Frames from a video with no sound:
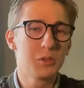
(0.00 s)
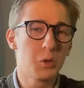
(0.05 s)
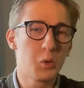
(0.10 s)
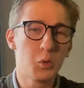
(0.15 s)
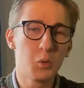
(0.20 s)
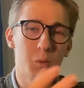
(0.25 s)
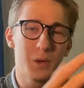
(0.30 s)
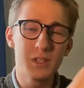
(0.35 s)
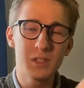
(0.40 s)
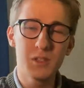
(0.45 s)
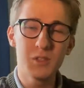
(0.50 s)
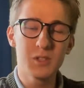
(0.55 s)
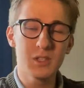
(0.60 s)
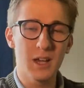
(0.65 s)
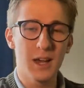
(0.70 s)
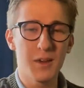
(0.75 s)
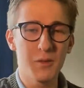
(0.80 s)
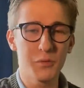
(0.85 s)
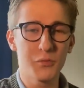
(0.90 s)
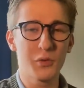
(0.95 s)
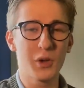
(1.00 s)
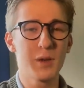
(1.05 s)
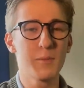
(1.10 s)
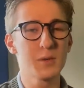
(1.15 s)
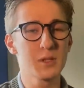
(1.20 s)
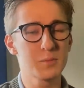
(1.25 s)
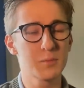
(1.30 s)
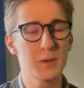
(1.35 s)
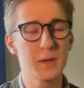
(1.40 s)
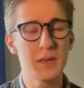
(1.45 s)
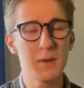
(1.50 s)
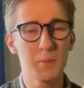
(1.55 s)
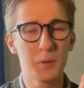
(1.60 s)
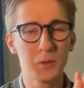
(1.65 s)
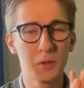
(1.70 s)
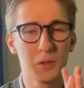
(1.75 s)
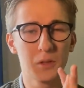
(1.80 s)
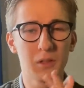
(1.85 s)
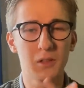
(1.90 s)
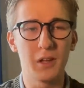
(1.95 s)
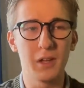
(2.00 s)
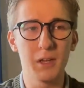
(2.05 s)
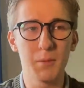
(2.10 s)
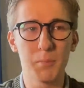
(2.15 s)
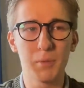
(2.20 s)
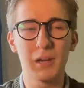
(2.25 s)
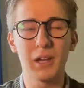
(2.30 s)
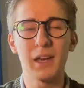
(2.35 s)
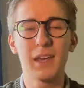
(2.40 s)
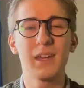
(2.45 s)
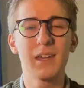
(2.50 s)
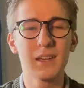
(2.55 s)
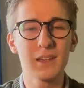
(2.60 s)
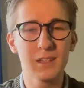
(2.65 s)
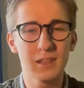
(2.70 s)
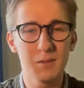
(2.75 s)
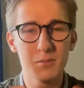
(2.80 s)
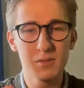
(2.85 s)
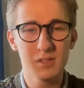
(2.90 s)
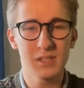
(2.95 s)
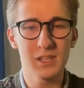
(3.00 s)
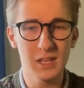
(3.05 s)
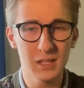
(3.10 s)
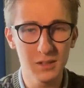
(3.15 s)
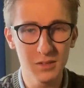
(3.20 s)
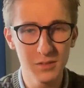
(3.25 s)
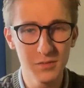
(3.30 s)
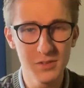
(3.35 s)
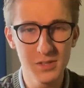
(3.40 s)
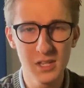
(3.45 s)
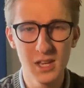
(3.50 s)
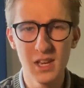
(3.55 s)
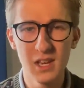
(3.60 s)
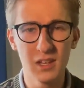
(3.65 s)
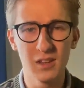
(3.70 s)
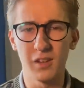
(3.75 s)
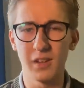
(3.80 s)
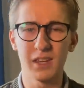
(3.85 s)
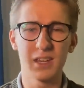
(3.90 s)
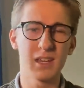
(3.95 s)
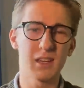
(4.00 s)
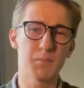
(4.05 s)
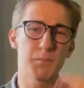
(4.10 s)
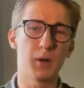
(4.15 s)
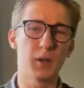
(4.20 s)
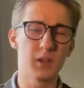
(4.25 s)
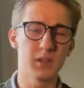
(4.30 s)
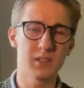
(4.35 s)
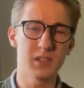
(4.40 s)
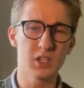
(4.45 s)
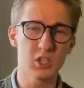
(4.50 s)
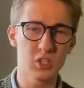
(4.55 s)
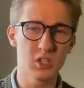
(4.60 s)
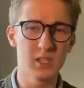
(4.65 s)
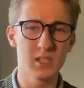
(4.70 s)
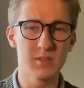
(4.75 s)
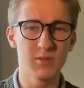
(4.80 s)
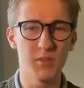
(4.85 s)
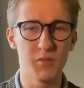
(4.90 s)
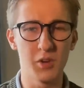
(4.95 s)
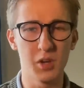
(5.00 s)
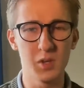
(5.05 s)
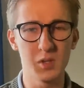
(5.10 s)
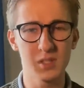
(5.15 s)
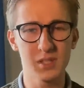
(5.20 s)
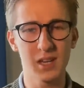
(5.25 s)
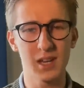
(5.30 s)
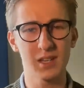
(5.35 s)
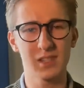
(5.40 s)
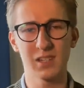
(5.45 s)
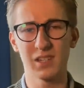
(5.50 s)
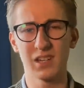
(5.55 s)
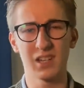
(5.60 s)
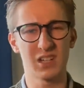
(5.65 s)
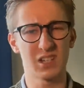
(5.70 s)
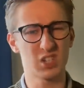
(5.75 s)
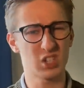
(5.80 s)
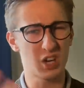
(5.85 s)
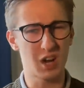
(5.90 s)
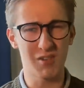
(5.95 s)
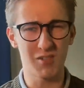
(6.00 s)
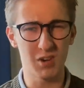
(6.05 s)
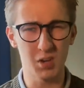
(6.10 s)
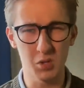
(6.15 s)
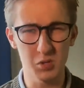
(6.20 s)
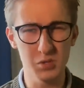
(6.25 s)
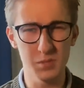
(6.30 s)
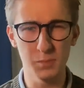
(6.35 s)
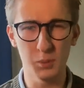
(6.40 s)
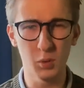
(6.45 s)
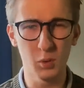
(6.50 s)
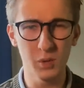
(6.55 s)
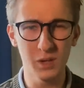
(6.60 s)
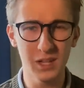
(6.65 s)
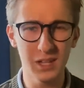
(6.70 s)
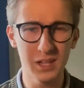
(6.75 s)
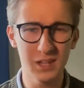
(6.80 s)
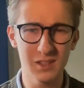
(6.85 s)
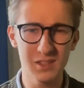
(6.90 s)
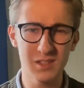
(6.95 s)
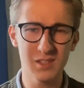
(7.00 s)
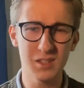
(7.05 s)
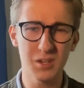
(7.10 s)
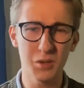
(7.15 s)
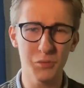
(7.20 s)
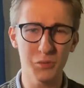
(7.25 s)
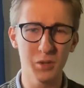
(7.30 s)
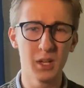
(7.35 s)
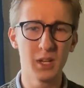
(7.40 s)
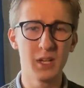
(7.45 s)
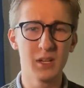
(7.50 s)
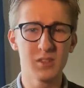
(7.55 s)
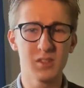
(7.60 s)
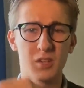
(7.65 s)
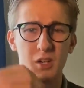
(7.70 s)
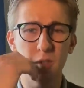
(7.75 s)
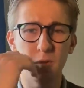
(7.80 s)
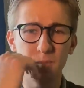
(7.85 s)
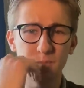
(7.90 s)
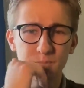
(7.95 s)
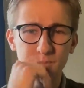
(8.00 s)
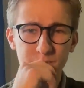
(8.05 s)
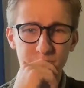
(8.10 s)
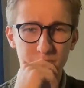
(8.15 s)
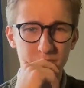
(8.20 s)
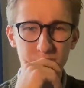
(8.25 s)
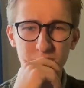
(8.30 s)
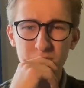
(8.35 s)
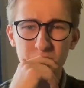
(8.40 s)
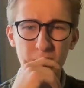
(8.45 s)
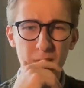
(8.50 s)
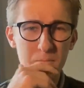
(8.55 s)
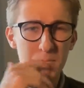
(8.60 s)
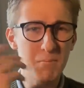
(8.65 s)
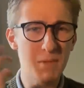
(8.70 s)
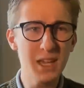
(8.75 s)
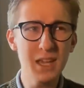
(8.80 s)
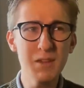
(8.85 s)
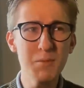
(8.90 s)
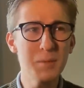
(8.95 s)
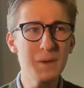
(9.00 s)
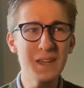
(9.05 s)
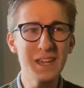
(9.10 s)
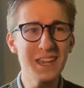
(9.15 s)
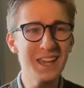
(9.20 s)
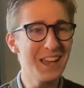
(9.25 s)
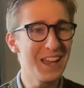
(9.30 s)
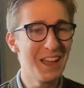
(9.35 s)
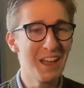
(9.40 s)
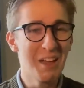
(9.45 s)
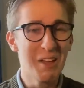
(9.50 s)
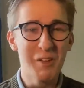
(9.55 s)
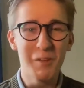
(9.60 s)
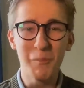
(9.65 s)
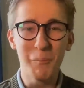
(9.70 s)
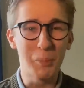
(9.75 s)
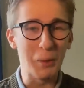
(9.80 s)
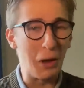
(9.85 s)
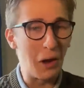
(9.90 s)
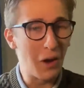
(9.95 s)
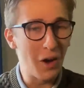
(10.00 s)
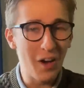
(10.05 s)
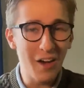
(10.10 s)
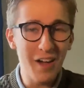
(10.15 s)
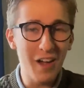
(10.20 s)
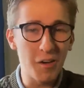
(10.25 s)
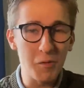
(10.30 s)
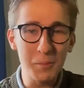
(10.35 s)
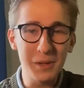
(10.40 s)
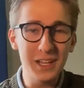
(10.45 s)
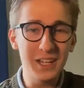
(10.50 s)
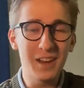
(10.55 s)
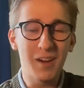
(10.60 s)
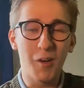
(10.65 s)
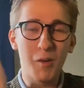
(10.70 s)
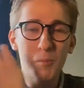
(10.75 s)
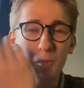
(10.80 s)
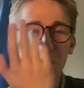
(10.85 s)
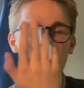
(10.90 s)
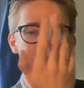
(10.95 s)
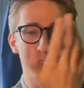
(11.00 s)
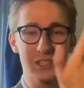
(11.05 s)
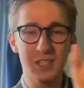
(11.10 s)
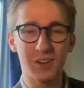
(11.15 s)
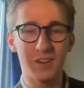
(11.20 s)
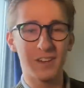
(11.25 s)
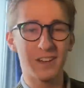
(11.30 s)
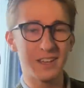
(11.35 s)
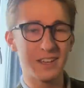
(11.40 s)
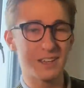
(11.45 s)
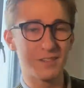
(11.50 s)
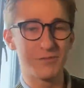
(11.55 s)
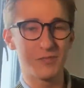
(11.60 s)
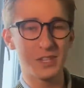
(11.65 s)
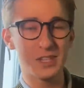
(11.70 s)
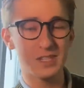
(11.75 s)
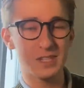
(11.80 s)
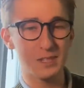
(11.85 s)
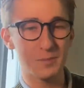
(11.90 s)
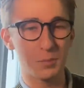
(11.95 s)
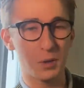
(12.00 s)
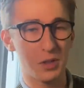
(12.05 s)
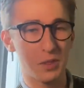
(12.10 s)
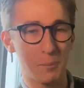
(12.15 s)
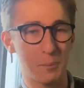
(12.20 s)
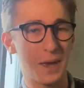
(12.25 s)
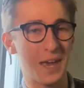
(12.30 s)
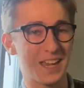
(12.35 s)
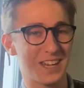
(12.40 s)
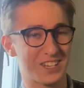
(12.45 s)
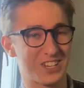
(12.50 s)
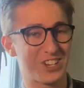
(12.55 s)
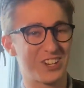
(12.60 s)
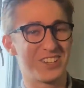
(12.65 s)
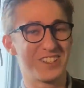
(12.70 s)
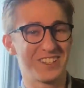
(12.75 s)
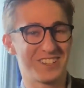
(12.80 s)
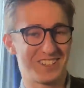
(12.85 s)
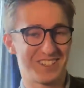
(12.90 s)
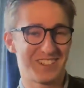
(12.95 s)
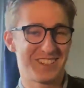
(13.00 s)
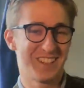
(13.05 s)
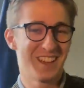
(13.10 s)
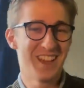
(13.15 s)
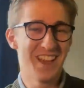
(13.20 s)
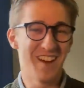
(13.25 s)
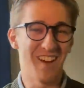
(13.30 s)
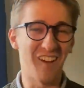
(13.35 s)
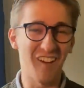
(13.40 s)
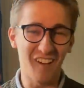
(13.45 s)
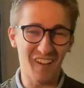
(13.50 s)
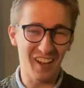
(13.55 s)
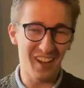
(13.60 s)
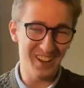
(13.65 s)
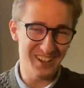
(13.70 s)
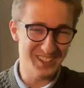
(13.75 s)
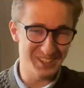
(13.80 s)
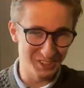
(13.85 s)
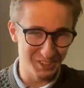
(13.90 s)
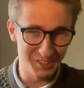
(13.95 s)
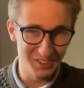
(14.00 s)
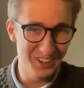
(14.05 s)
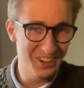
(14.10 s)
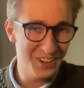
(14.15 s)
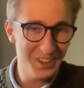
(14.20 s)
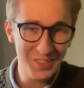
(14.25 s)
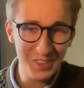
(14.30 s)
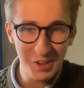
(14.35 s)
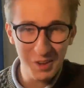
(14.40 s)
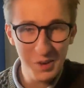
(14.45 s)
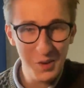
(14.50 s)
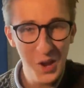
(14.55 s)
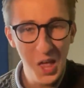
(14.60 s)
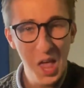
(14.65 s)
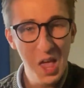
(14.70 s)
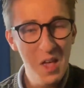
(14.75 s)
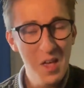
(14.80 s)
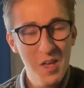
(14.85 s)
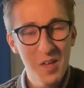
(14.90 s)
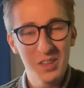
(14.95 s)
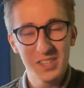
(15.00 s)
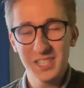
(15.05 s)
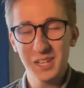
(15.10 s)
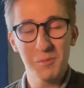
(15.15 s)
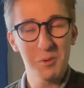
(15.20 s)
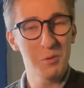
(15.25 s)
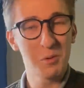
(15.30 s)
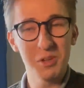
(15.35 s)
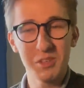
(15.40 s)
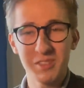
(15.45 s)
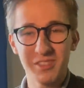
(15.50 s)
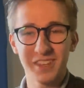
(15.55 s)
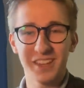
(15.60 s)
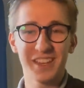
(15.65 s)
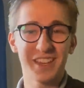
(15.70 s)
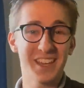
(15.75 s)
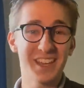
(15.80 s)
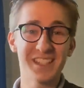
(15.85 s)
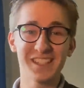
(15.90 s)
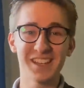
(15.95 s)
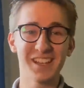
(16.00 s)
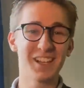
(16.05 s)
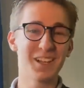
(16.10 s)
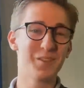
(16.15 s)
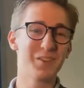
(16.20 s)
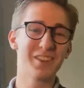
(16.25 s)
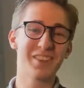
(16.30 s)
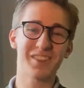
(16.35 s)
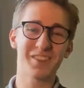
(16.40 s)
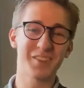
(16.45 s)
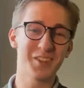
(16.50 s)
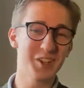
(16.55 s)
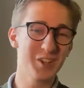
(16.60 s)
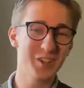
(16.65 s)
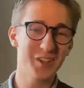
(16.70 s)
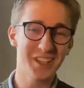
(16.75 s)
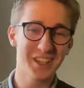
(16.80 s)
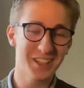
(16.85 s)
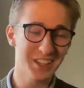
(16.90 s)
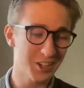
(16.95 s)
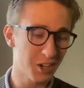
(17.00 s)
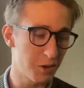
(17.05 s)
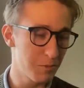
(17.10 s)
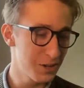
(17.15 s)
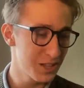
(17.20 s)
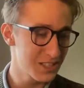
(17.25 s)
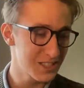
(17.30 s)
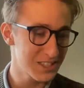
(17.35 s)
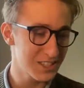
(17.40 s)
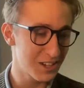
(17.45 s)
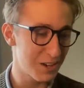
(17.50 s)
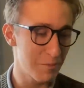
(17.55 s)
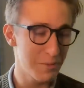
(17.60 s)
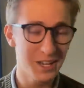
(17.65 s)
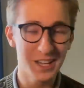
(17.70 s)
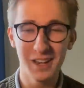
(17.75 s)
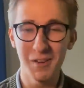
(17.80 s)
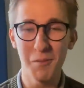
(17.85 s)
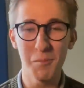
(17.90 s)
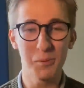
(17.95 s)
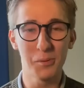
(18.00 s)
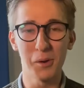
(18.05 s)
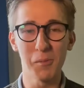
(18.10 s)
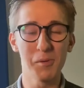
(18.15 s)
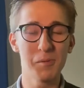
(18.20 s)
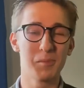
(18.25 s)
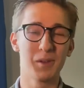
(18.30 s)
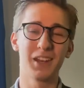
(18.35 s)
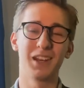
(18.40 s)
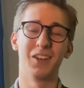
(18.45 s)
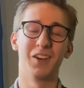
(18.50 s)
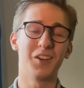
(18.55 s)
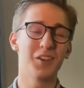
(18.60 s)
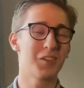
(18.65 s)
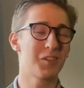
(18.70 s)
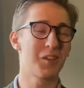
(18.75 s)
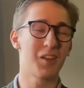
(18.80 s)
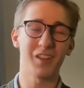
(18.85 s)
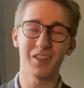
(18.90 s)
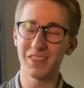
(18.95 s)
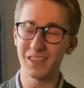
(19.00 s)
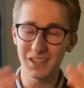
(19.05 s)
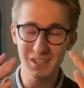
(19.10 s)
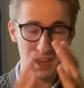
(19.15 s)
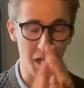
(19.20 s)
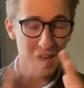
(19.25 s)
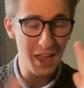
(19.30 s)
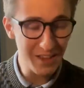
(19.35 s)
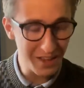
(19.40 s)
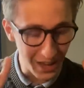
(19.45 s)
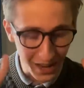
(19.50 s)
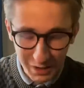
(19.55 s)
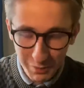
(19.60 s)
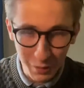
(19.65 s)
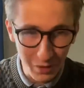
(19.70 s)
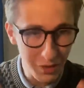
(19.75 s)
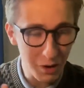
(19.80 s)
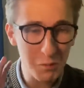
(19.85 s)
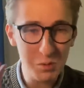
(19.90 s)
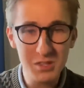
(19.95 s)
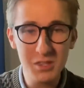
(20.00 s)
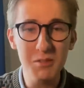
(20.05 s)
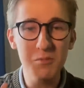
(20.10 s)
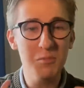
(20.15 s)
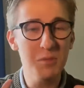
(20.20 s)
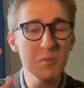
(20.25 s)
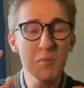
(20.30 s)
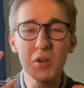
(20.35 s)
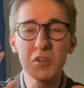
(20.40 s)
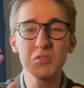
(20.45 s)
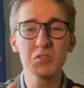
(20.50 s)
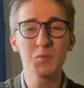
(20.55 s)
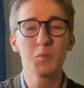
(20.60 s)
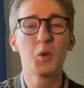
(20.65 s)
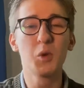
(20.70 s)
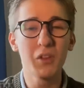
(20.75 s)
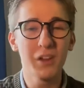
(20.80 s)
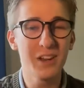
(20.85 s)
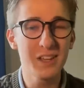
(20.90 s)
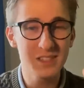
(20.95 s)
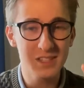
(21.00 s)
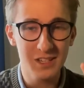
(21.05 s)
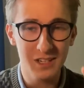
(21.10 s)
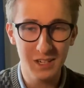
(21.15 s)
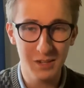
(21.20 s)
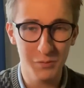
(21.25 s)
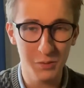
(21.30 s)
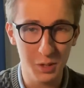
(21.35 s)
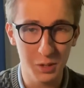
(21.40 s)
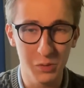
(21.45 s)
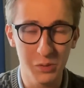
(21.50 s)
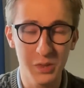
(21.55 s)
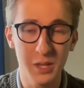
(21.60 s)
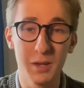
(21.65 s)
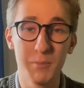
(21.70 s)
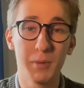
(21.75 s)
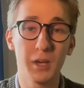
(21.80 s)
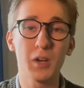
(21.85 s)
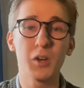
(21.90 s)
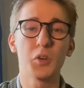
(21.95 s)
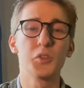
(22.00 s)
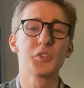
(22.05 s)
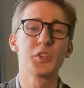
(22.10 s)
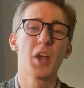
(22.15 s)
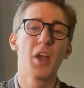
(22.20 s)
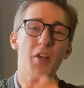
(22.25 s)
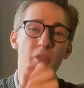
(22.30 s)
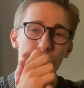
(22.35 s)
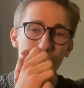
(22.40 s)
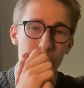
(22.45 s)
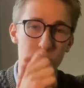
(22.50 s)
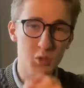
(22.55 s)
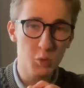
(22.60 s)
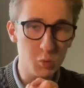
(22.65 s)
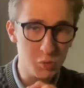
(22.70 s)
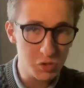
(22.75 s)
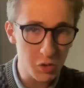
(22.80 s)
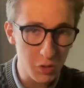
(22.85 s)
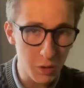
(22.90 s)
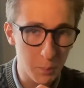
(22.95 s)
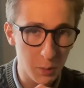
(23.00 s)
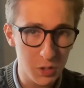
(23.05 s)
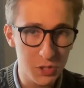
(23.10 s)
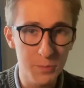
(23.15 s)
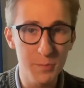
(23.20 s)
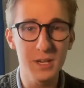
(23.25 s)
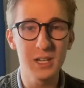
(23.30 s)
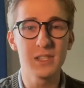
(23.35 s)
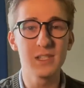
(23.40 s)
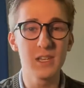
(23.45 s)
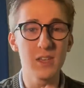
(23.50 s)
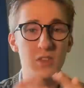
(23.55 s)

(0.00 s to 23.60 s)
always used to have famous people, like, playing themselves. Like, he had politicians for Vote Saxon, he had Sharon Osbourne in and stuff. So, maybe. But I mean, I'm not entirely convinced by the pictures. I don't know though. Tell me what you think. Is it Louis Theroux in the comments? I mean, probably not. Like, there's anyway. That was the the most small and insignificant thing because there is also the possibility